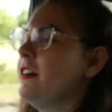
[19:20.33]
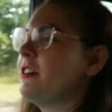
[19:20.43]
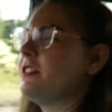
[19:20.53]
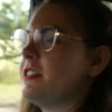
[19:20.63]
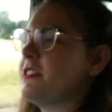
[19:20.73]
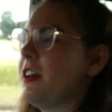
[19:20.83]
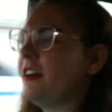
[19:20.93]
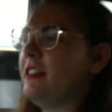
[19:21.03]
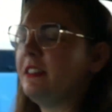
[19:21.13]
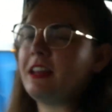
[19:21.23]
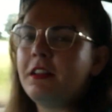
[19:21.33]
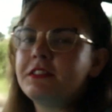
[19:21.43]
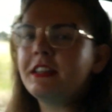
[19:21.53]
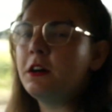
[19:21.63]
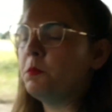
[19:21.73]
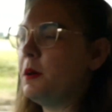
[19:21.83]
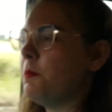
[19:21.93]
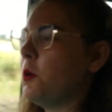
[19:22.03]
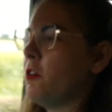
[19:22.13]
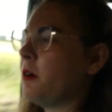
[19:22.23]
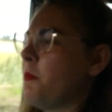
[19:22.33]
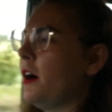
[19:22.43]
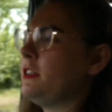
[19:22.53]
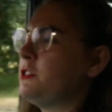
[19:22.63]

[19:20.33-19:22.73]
because it certainly sounds a little bit more up my